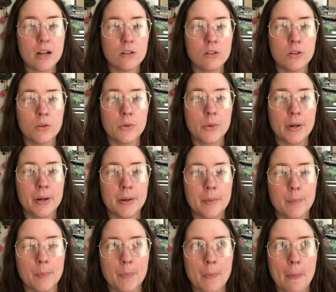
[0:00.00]
I'll do
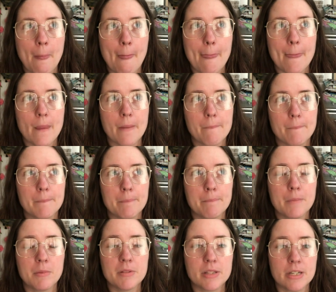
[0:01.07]
um,
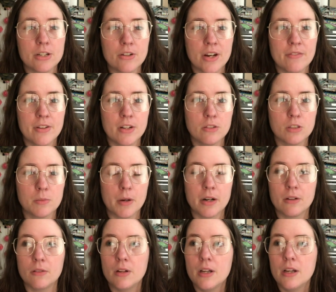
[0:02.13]
maybe the knit crate video
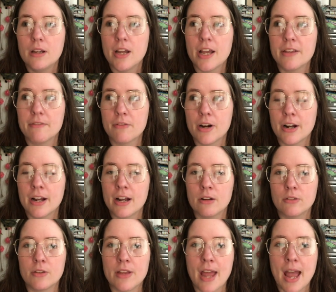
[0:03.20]
tomorrow, and then Friday I'll
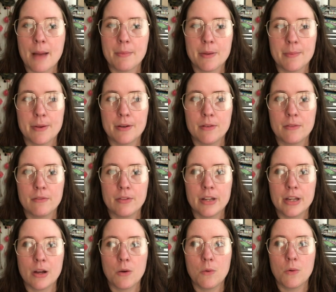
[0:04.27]
do the Happy Mail
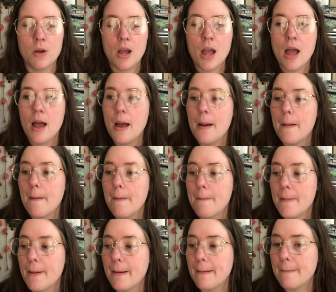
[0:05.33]
video.
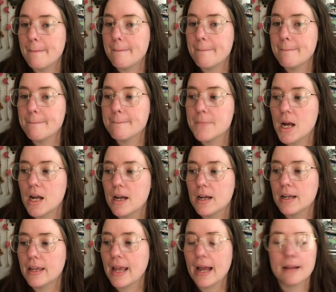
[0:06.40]
Um,
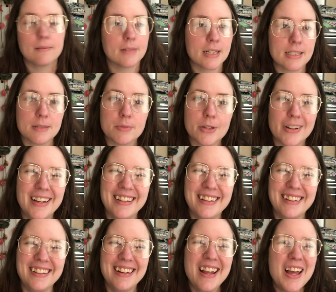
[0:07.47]
yeah, that seems good.
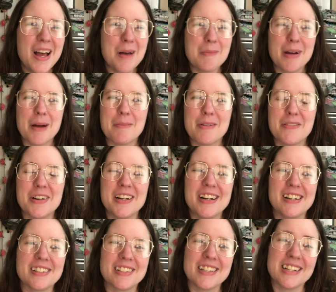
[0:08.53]
I'm gonna hop off here, and
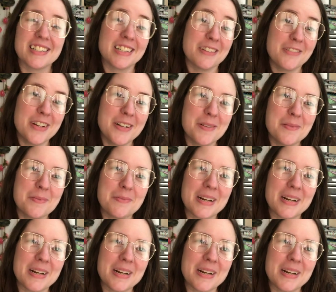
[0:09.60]
I'll see you guys in another video.